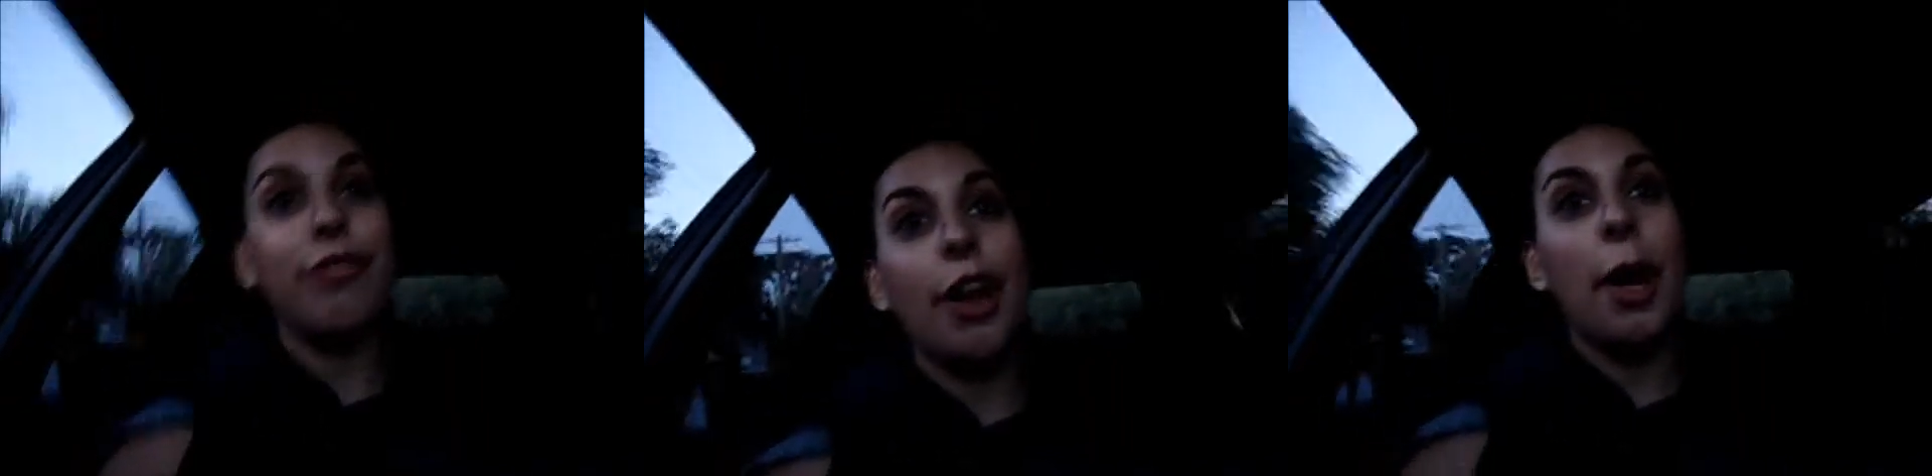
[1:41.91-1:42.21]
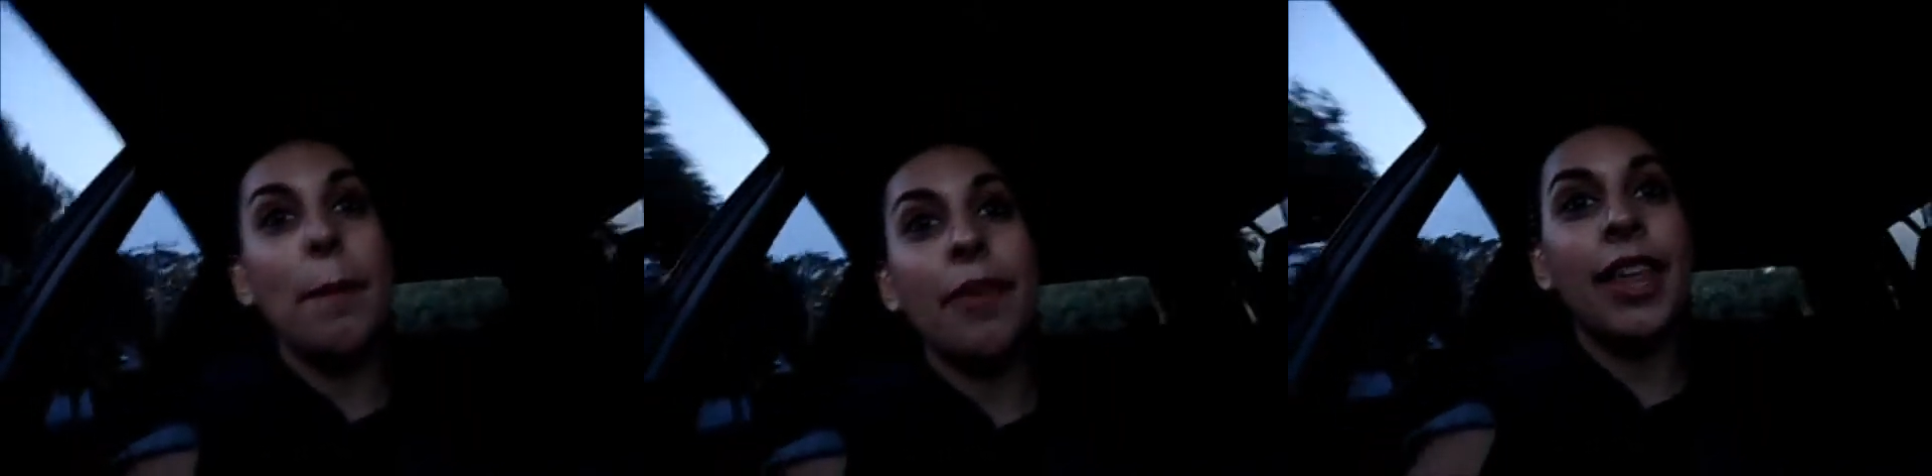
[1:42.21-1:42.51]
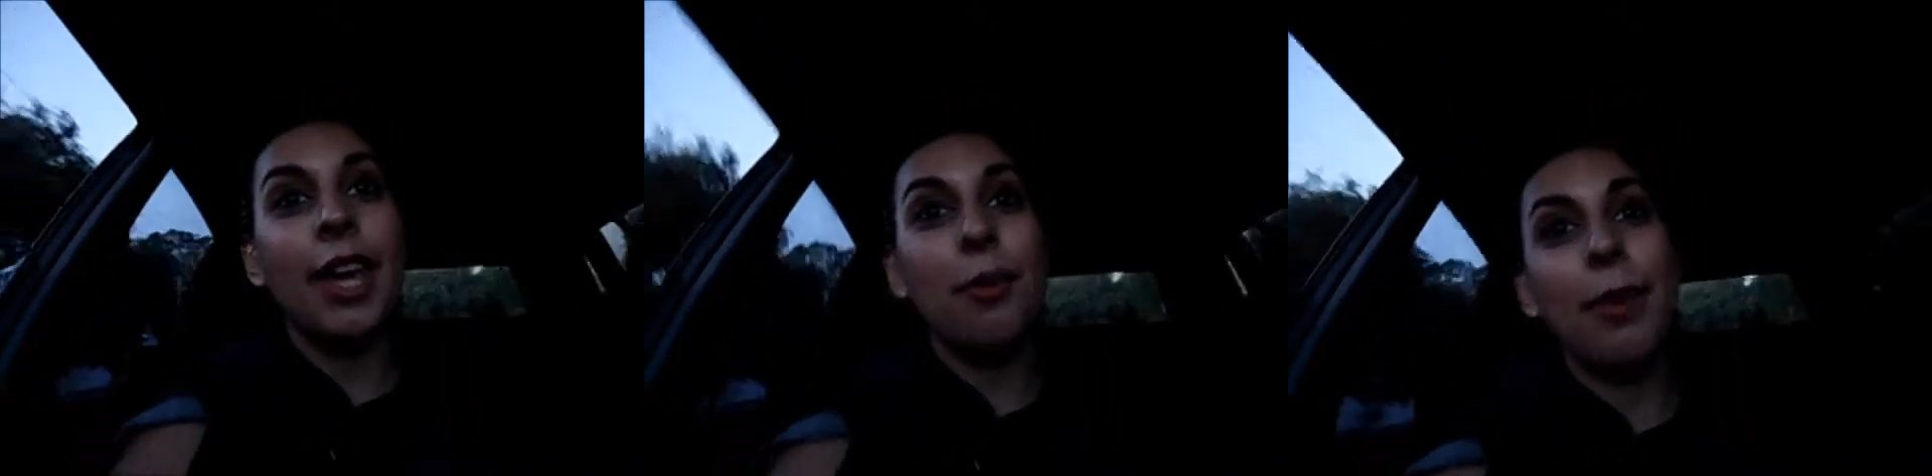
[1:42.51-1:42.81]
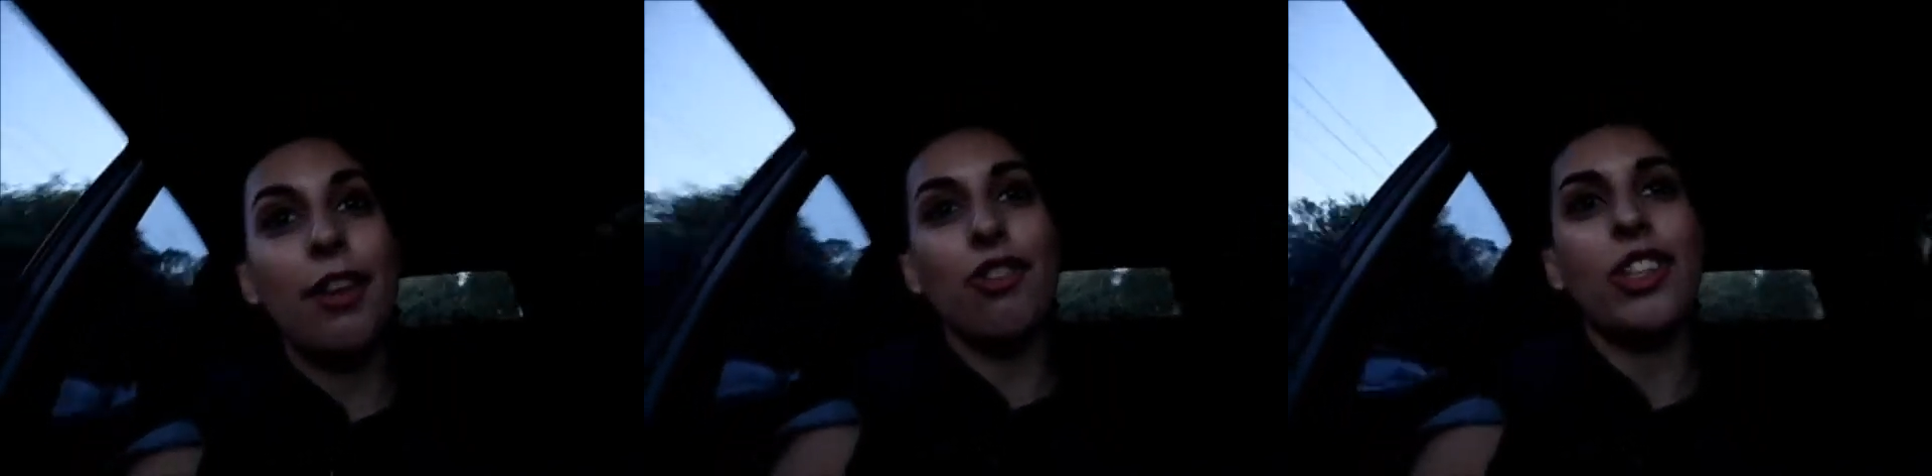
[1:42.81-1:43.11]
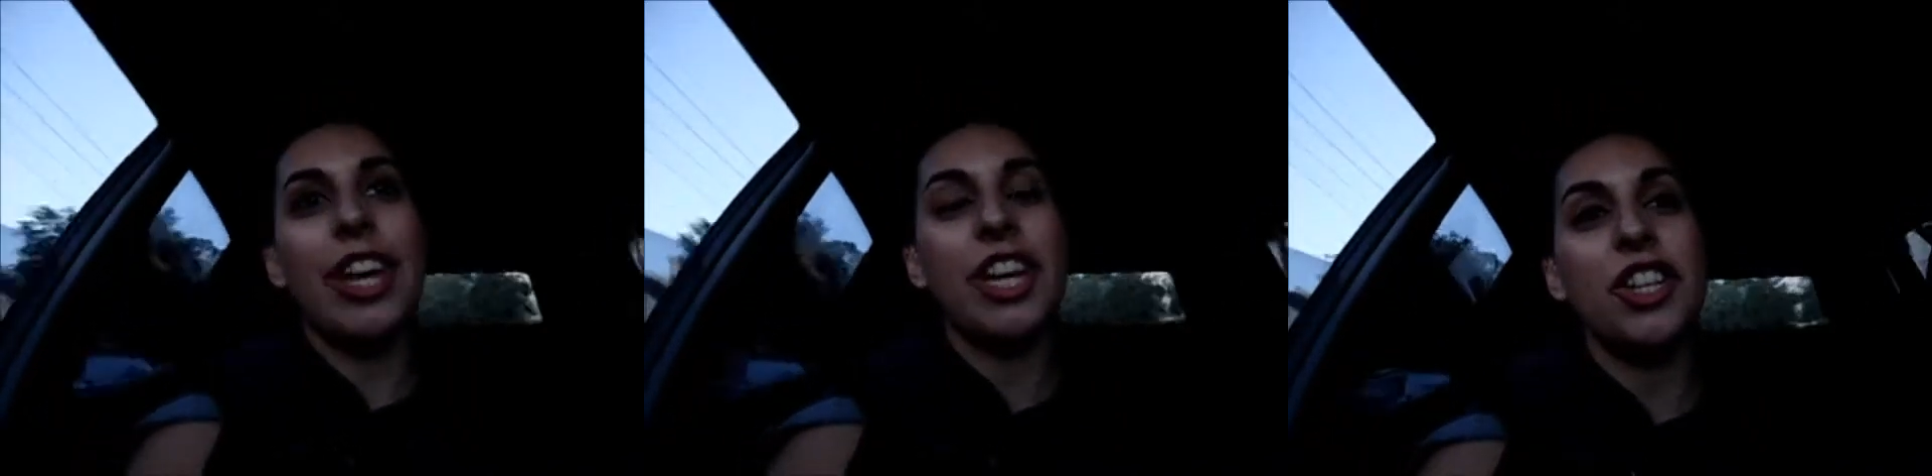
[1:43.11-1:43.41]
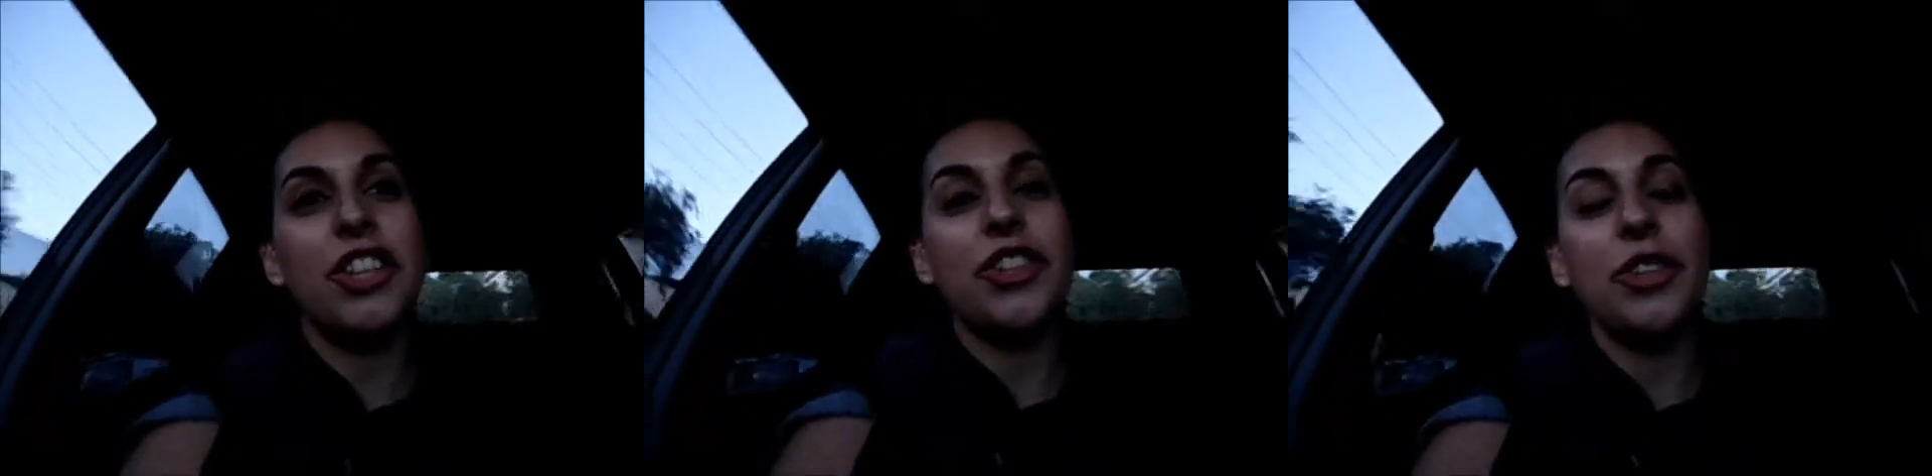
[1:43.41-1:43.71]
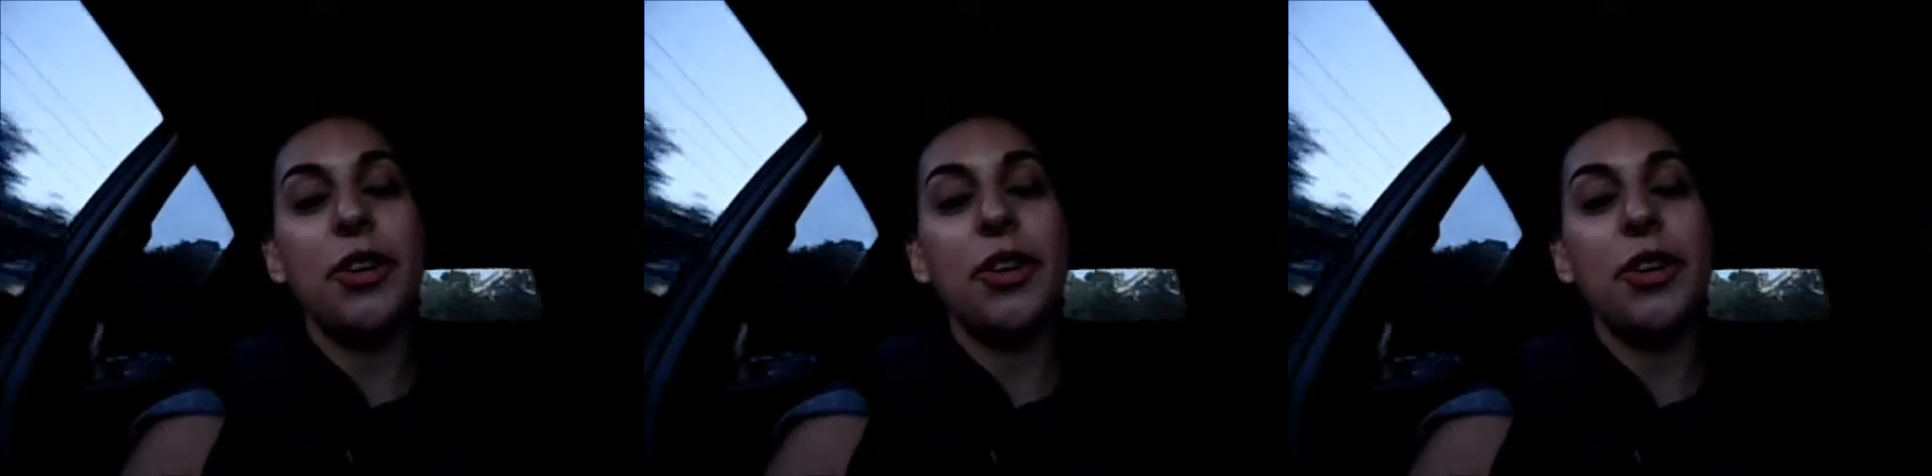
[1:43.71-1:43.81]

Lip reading: from the petrol station.